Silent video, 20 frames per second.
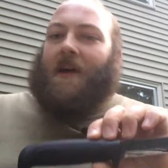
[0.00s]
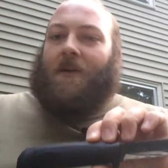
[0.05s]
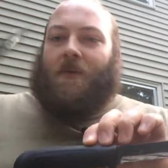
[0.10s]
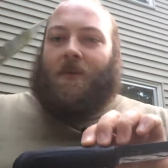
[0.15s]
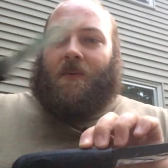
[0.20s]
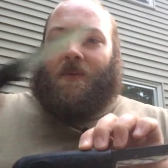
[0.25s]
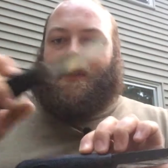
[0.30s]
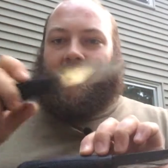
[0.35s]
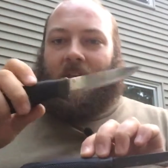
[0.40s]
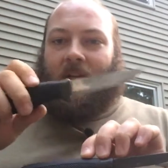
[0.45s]

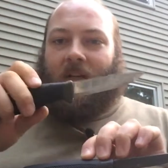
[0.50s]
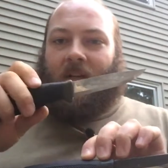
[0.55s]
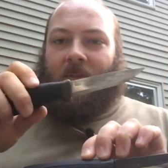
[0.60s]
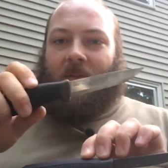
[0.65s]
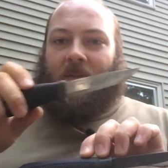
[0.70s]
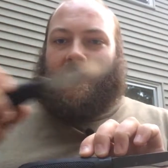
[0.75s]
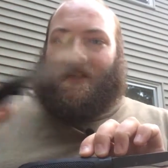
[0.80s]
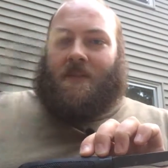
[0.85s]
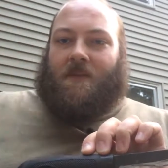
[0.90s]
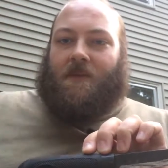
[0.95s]
We will talk
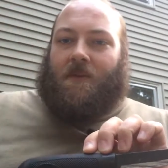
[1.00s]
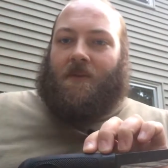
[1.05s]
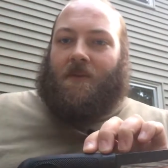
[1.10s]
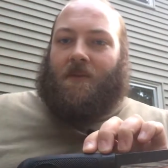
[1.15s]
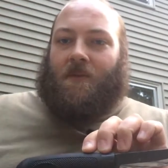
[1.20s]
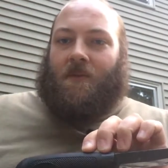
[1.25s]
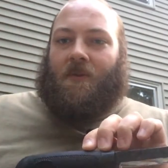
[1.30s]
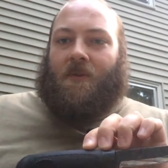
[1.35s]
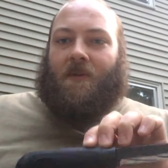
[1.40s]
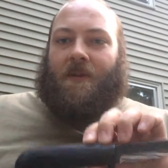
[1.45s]
about this a
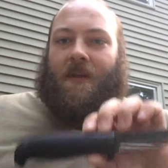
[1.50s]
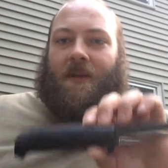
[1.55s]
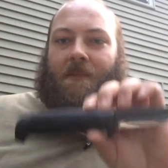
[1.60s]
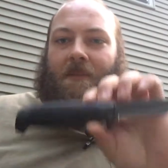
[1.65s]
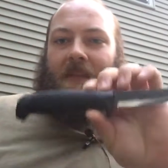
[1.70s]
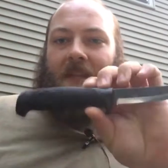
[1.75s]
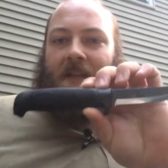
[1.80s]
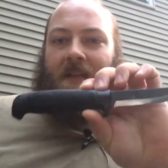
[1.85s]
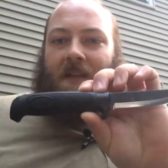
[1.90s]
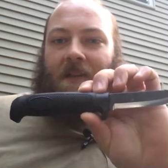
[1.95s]
little more in
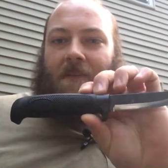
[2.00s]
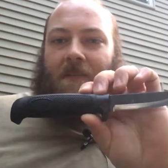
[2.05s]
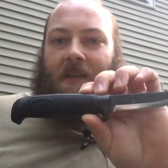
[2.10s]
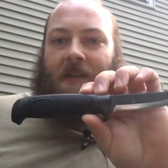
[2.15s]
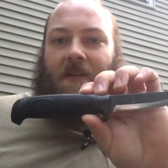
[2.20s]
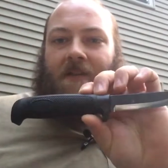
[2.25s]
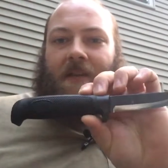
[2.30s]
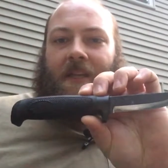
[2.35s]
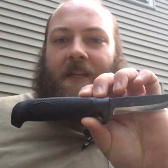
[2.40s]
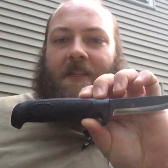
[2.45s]
a minute,
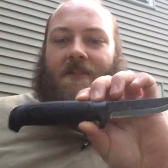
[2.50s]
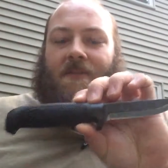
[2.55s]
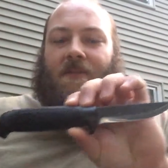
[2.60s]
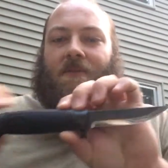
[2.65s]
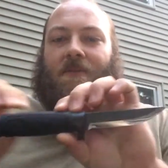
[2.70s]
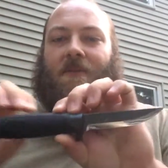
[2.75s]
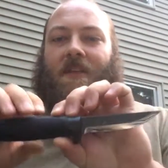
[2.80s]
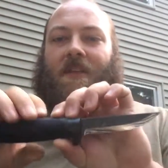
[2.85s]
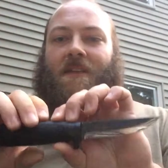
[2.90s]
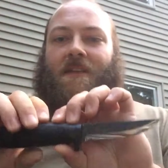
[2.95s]
comparing it
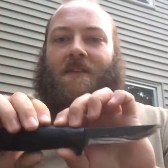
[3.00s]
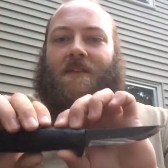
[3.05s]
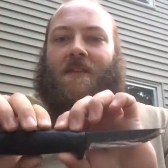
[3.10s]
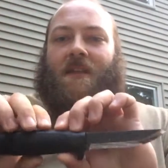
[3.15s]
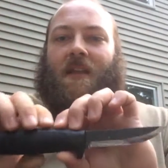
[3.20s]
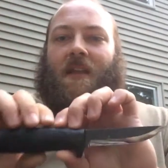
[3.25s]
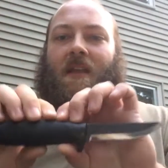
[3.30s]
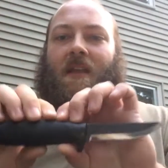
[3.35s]
to this,